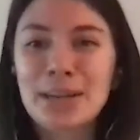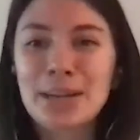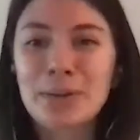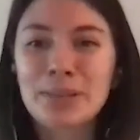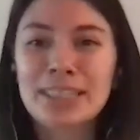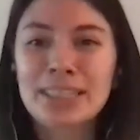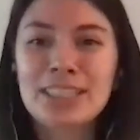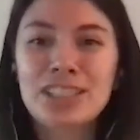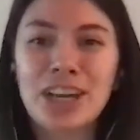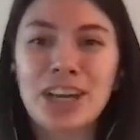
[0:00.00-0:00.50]
like
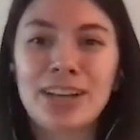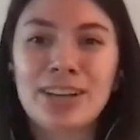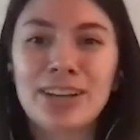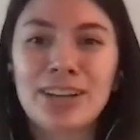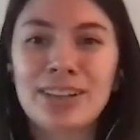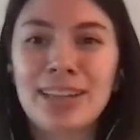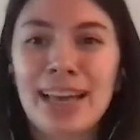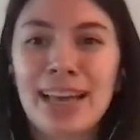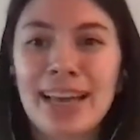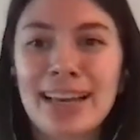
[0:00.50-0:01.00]
really
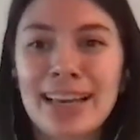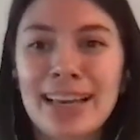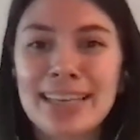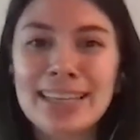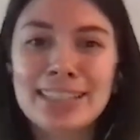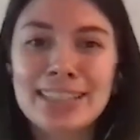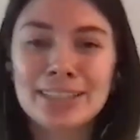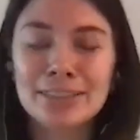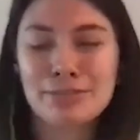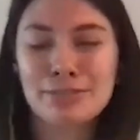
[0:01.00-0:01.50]
gendered, like
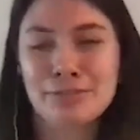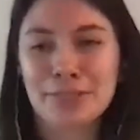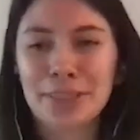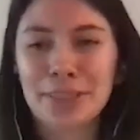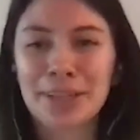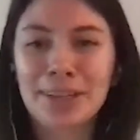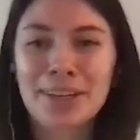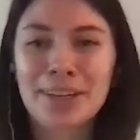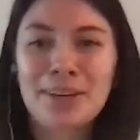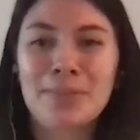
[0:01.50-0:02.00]
he's a
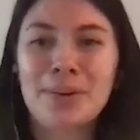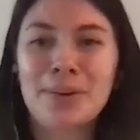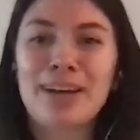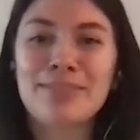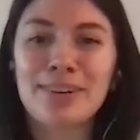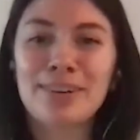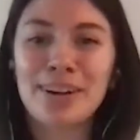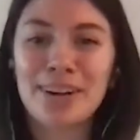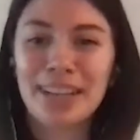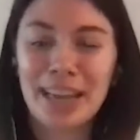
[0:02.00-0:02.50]
flirt or
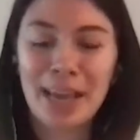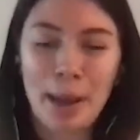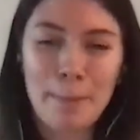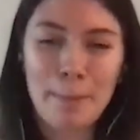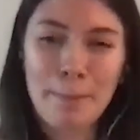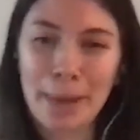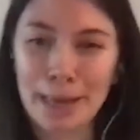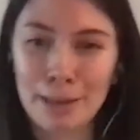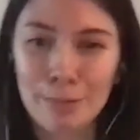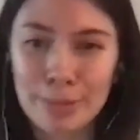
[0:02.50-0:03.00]
whatever on like
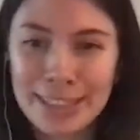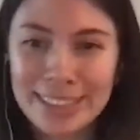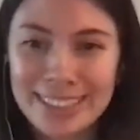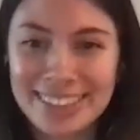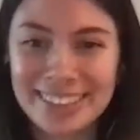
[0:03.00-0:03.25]
a baby.